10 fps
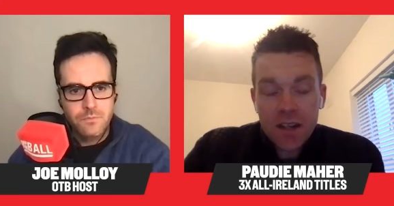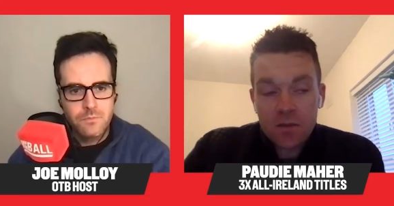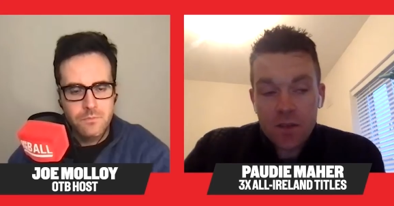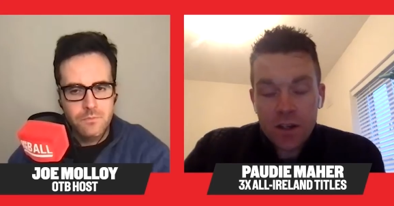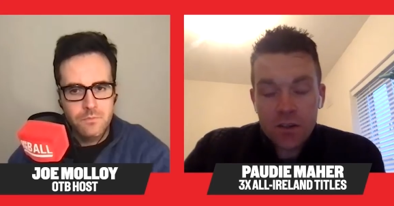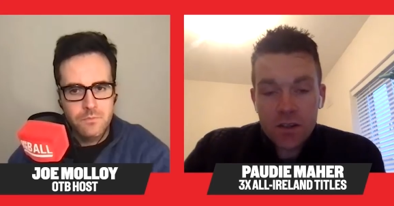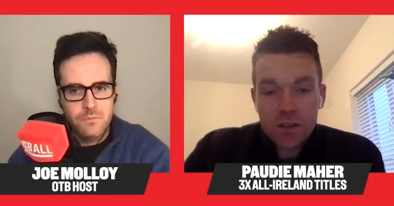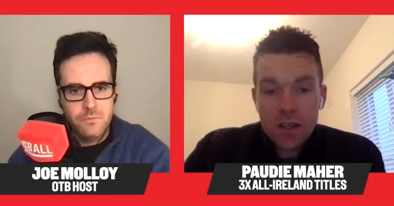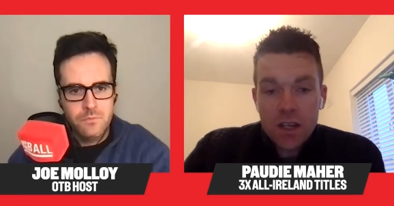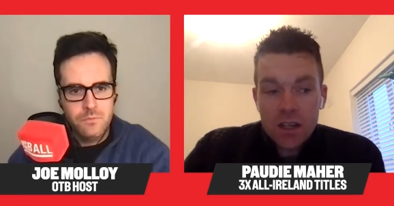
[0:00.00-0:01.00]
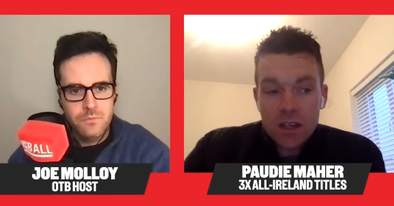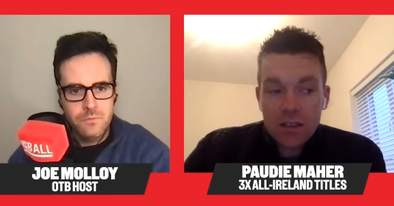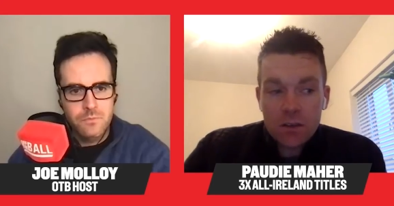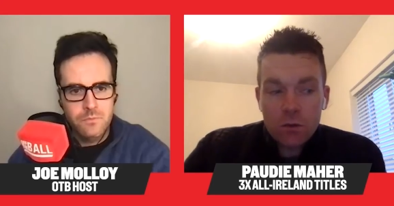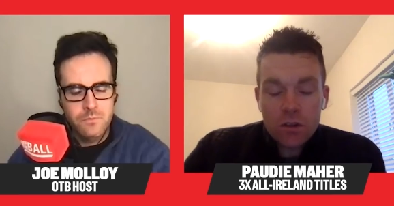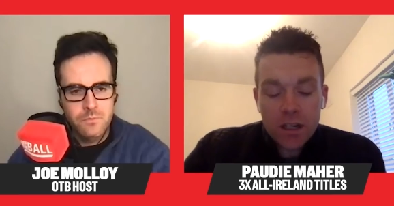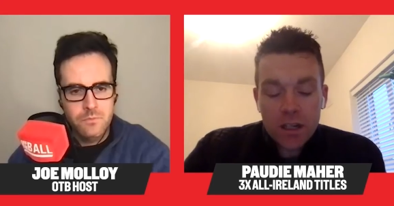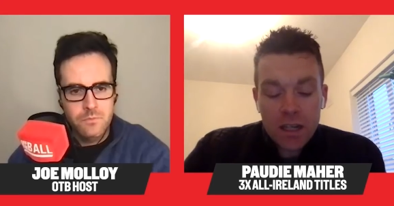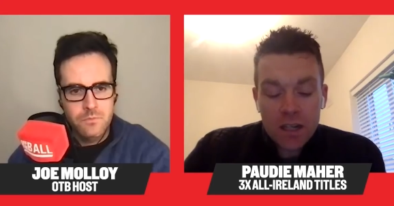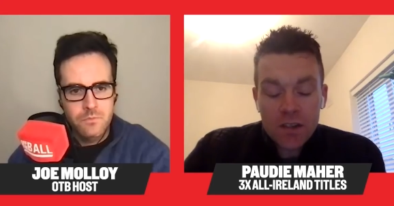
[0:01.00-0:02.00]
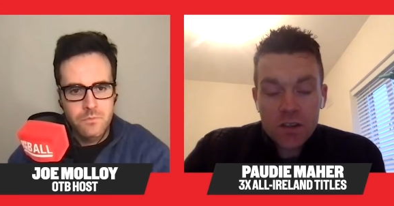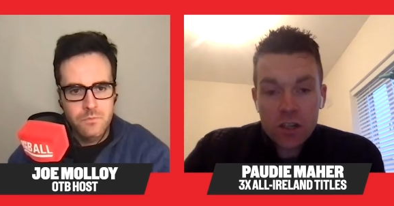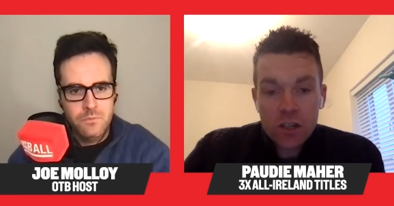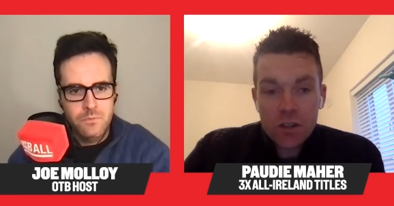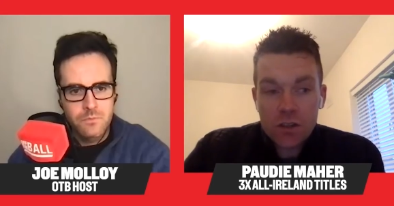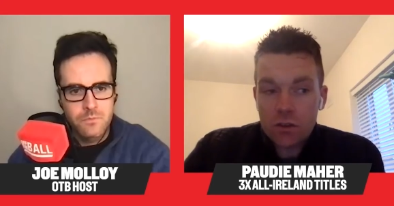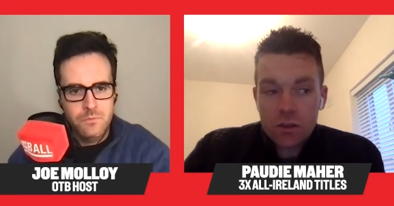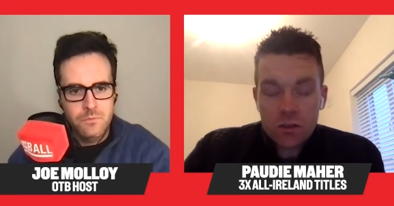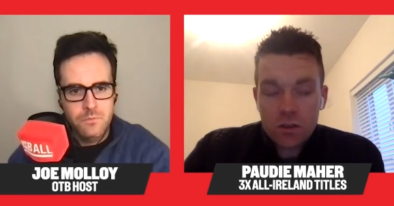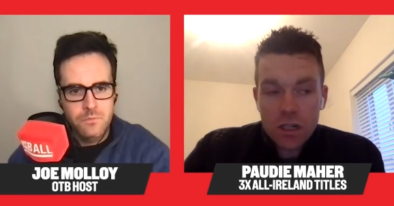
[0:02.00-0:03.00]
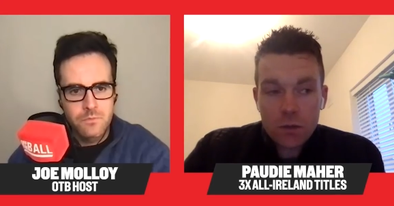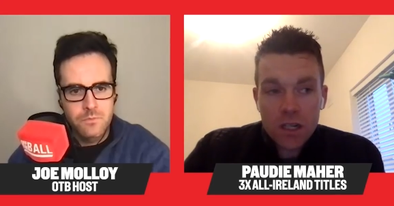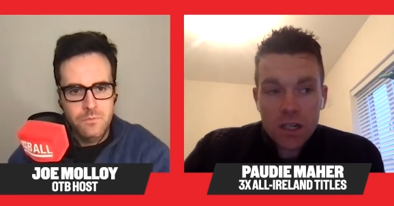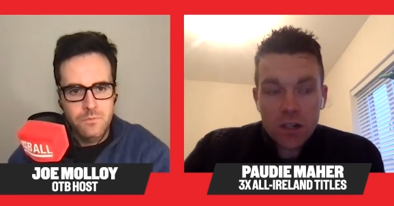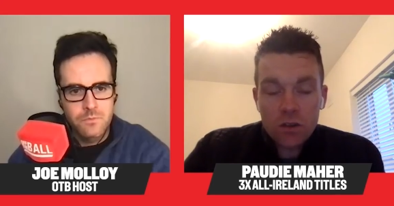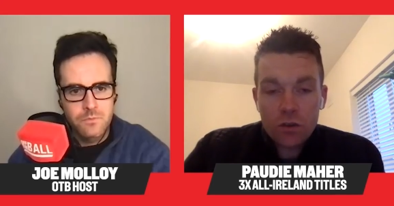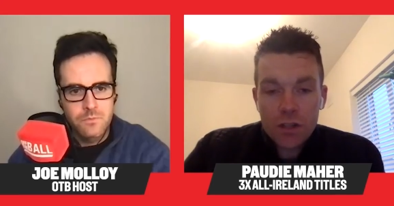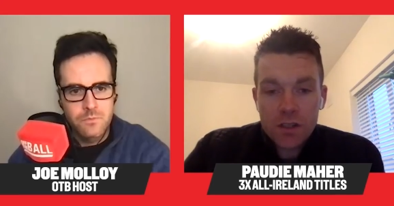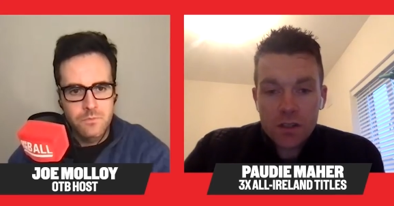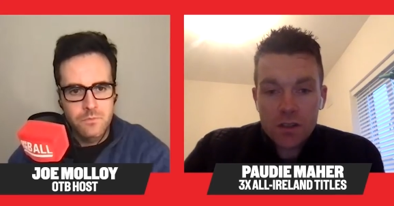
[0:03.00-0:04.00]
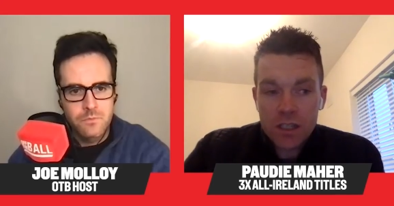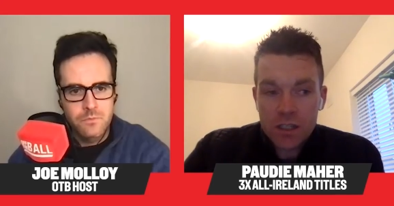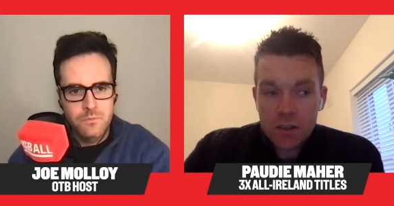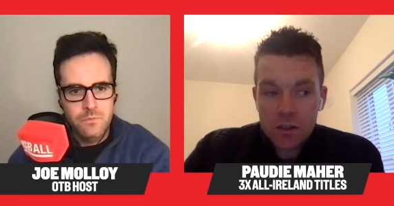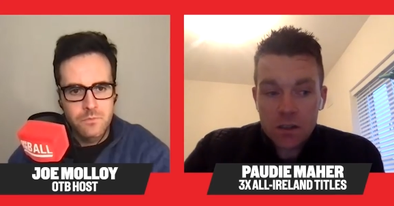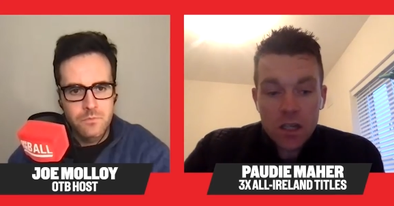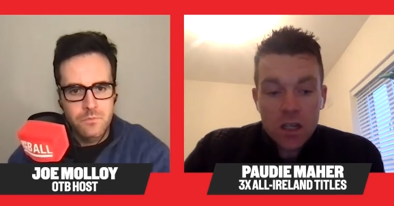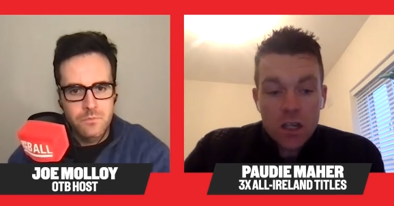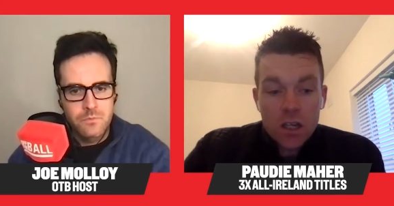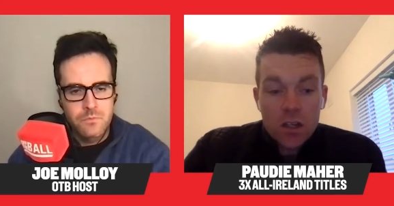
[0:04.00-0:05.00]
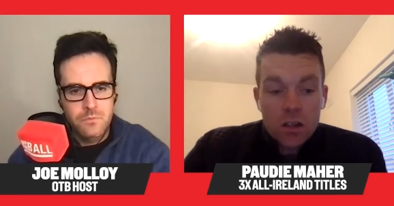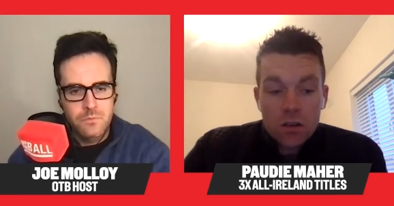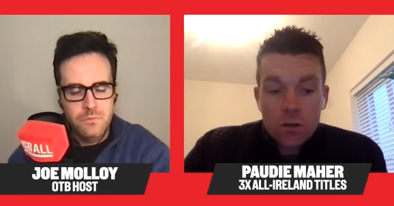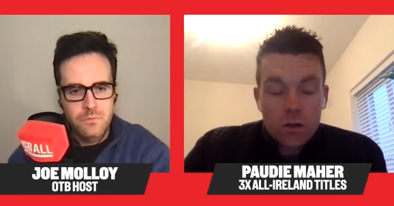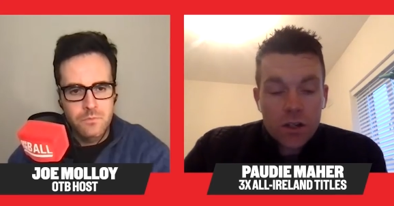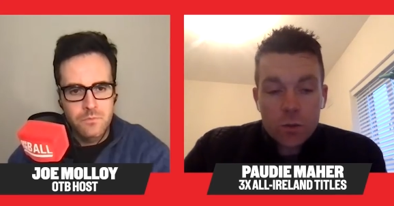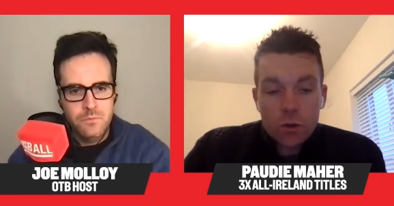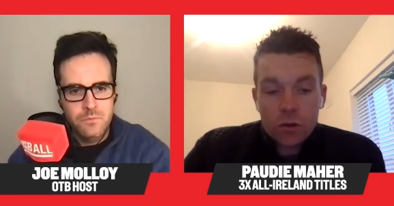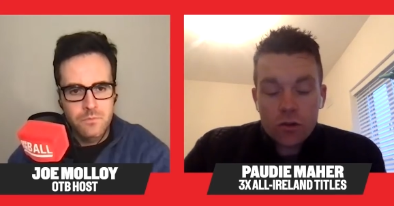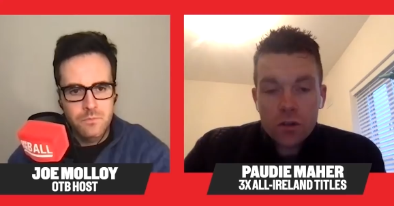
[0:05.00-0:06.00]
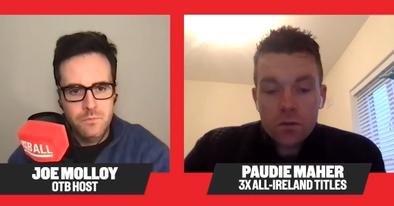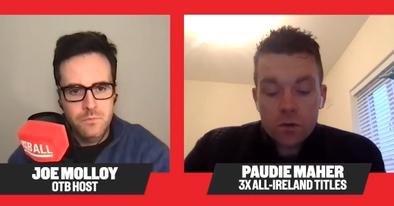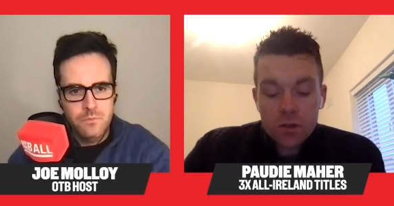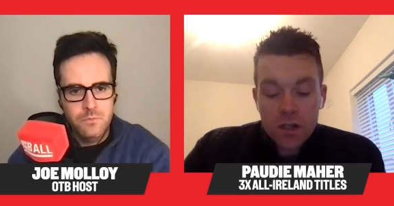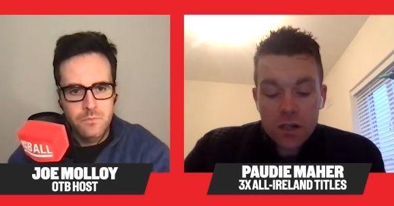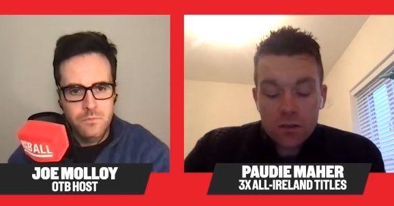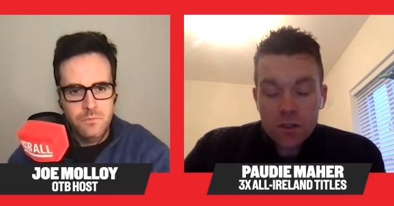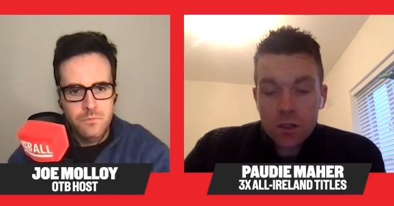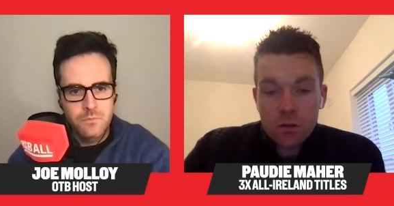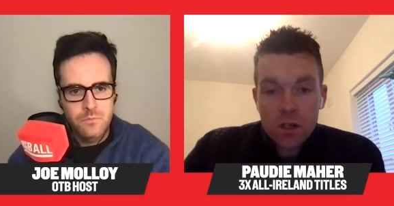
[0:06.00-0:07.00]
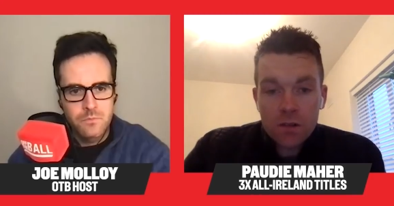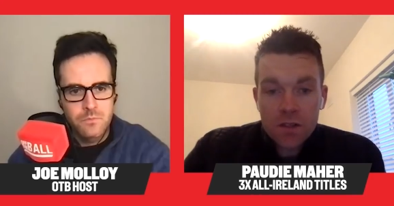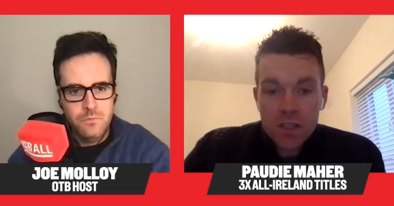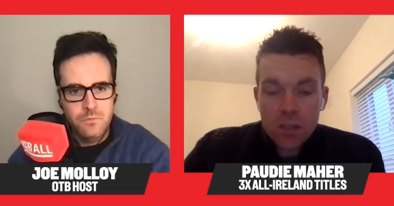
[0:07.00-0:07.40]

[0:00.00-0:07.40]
Speaker 1: in fairness, acting to do with the neck and the head is serious. So they were taking no risks. And look, I spoke with three or four doctors, and they were all the same